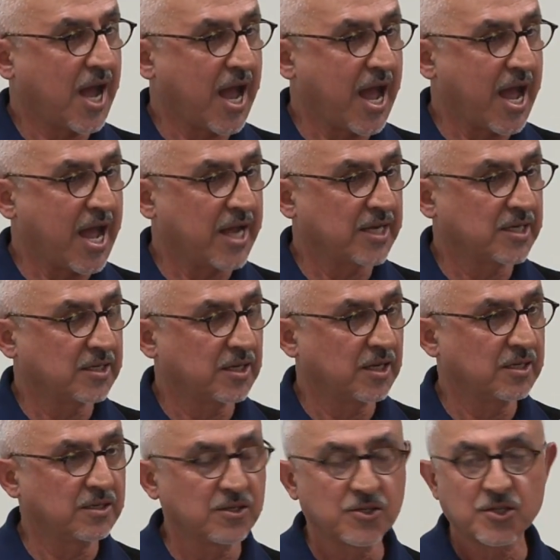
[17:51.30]
and they
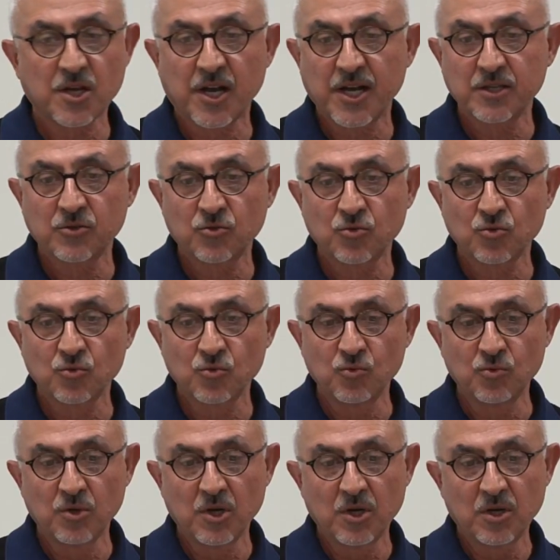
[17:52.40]
decide
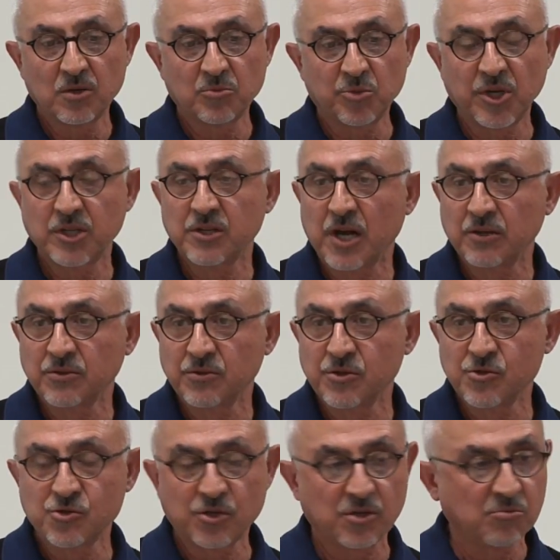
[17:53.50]
to bring down the
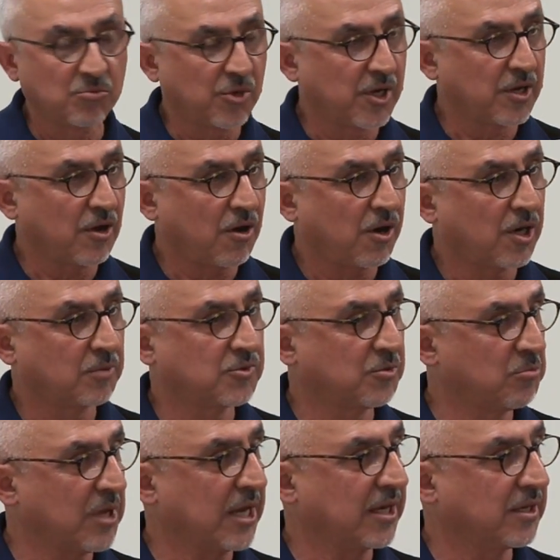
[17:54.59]
regime by armed
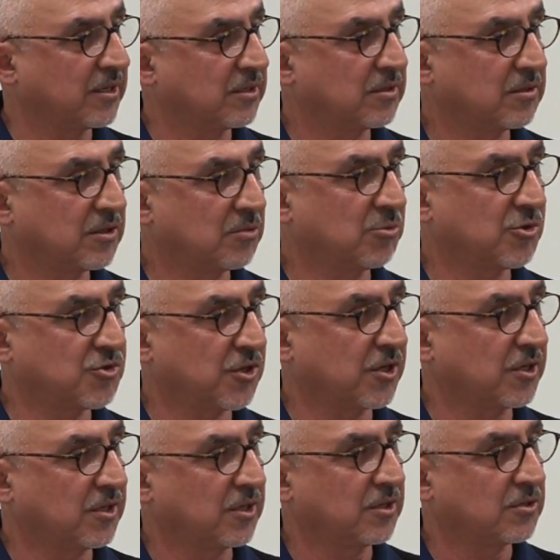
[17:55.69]
rebellion. The
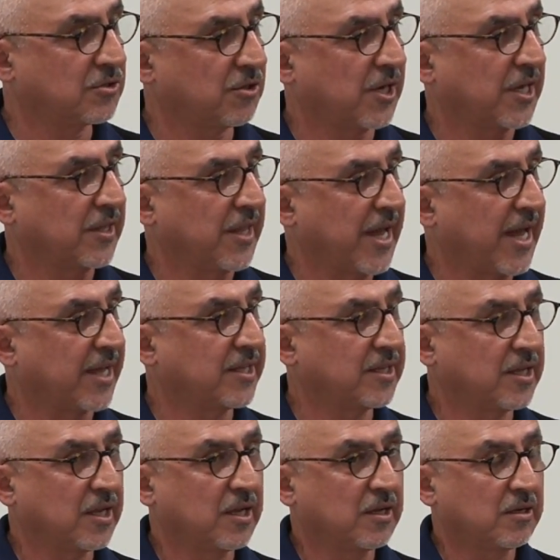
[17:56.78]
Mujahideen tried that.
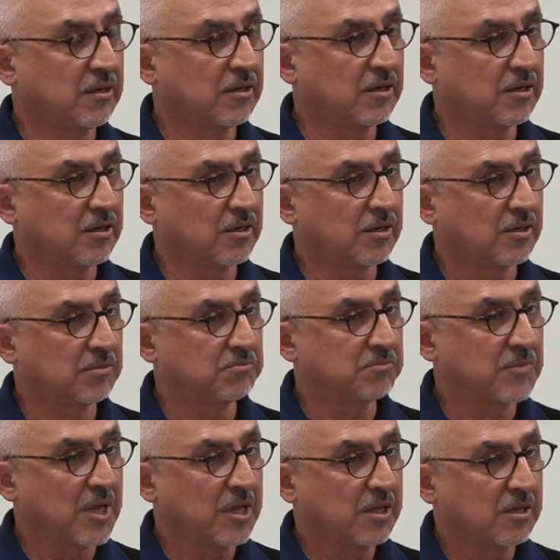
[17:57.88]
Uh,
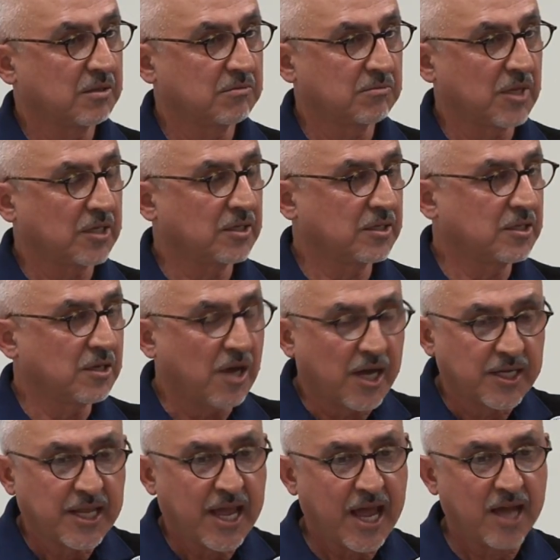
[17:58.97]
they did
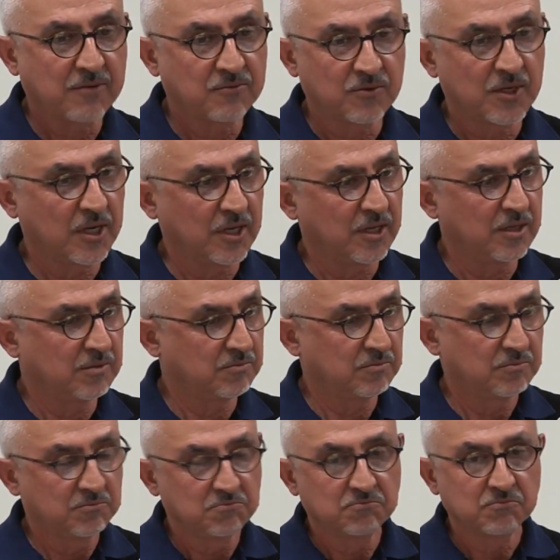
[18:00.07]
not have really,
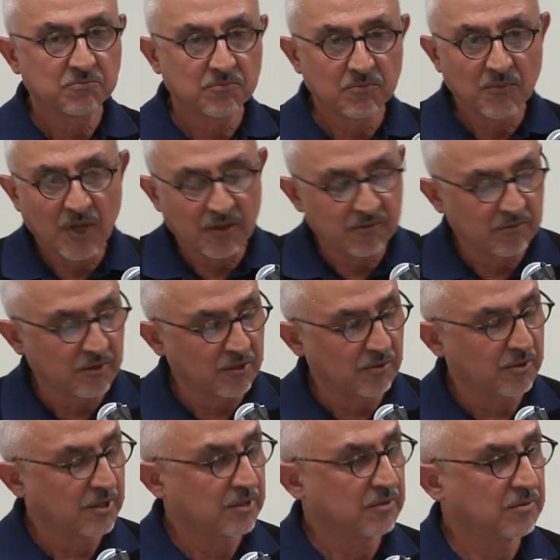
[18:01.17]
you know,
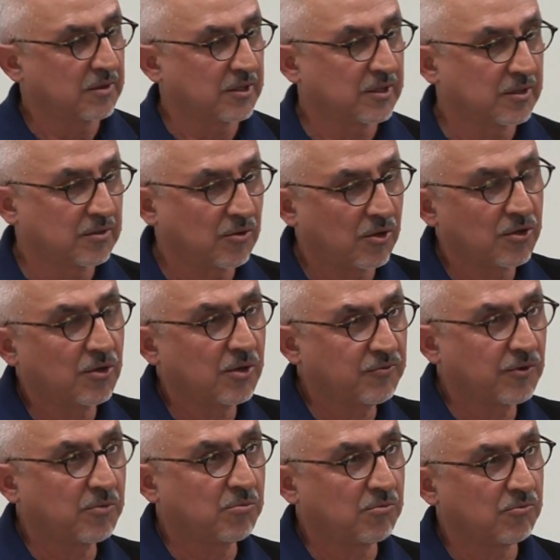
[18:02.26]
the, uh, although
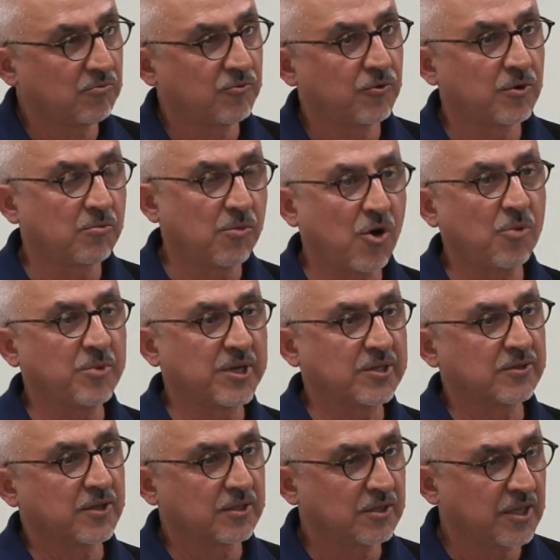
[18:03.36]
for, for a
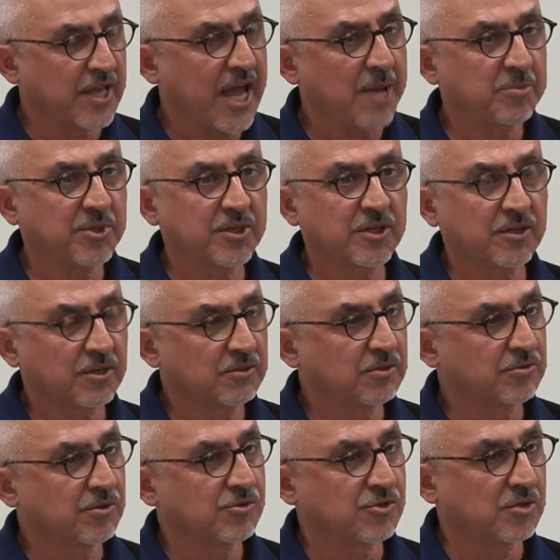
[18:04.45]
moment they decapitated the
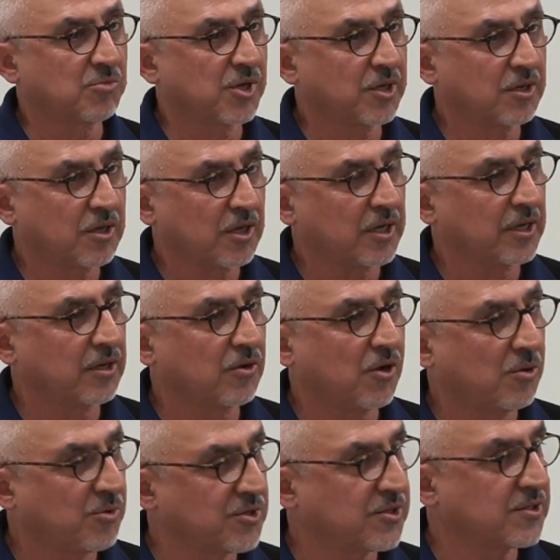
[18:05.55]
regime by killing
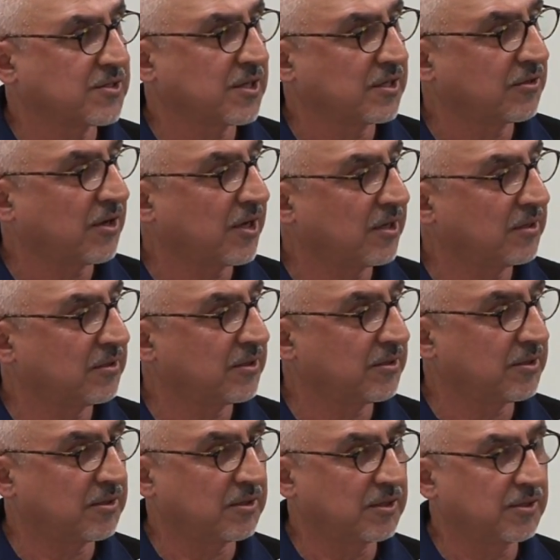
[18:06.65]
almost its entire
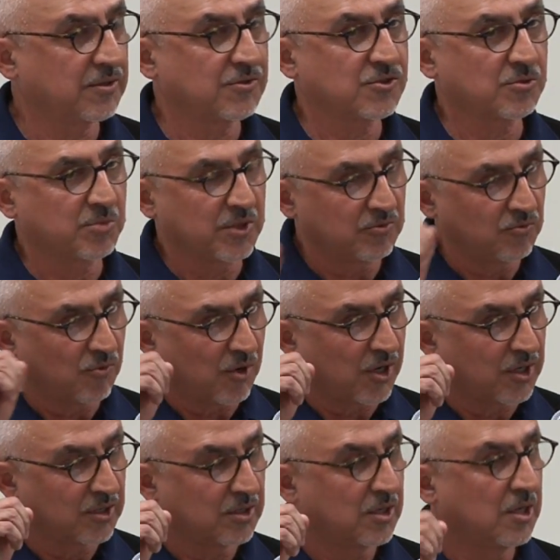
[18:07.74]
leadership in
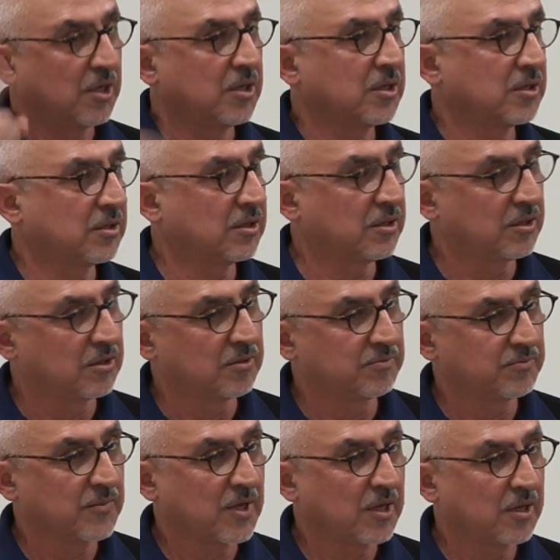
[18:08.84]
one um,
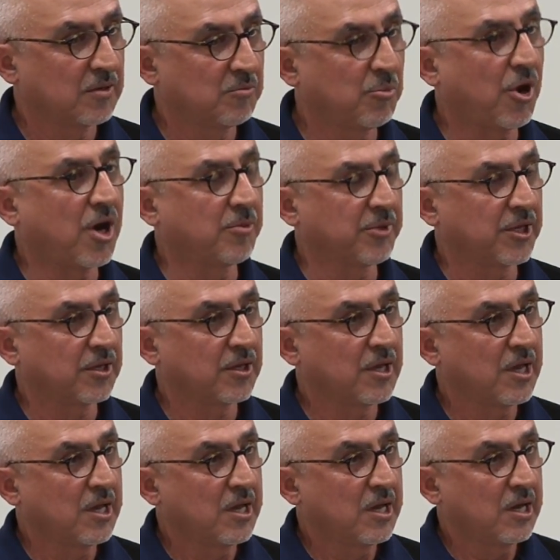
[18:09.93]
uh, bombing.
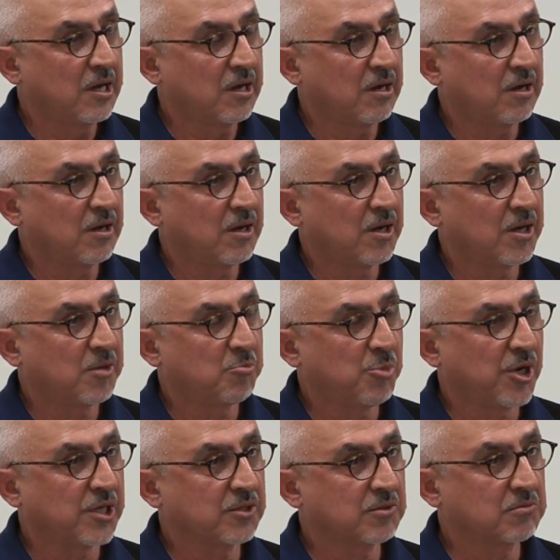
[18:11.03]

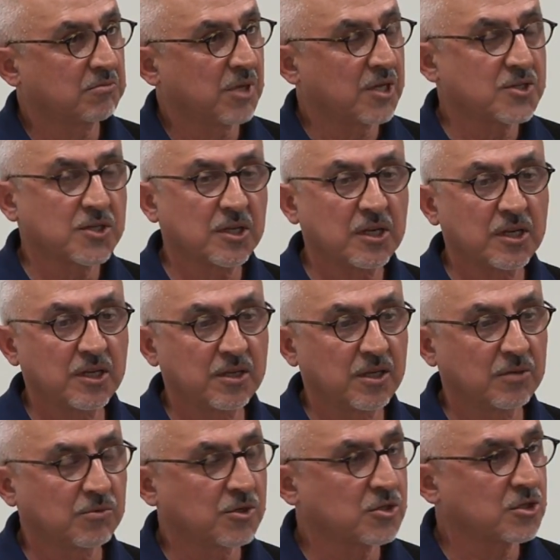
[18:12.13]
but basically, they
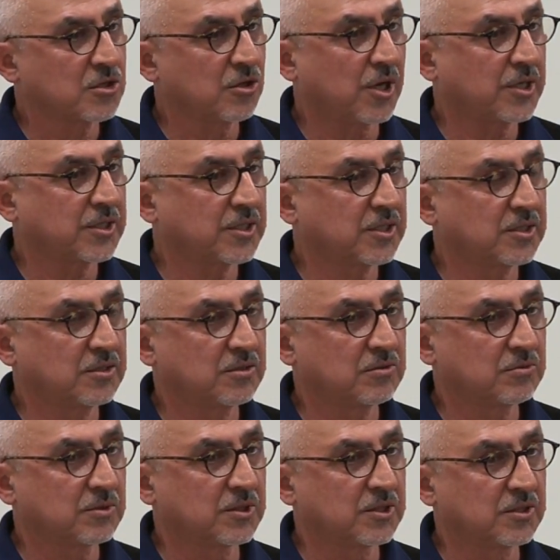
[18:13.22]
were slaughtered
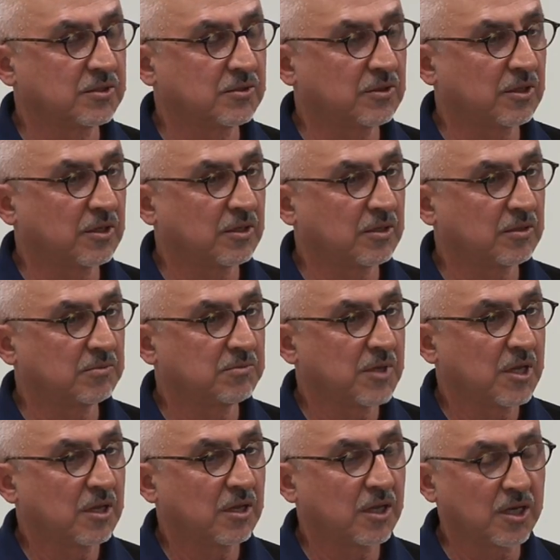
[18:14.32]
with uh,
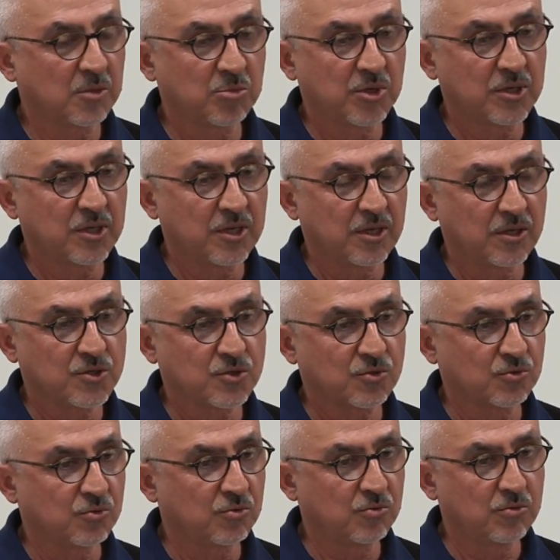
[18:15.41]
anybody else
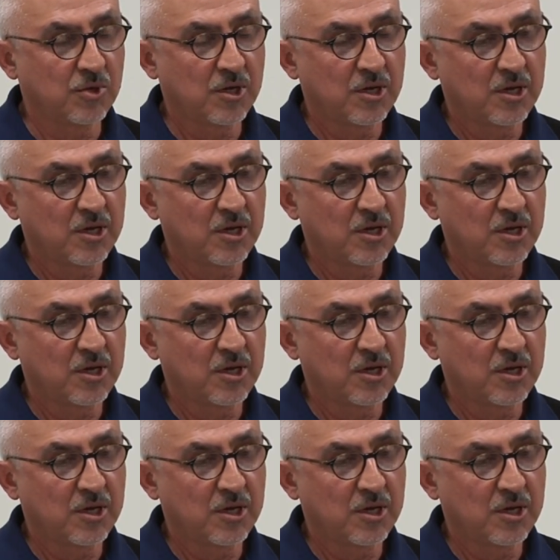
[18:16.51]
who.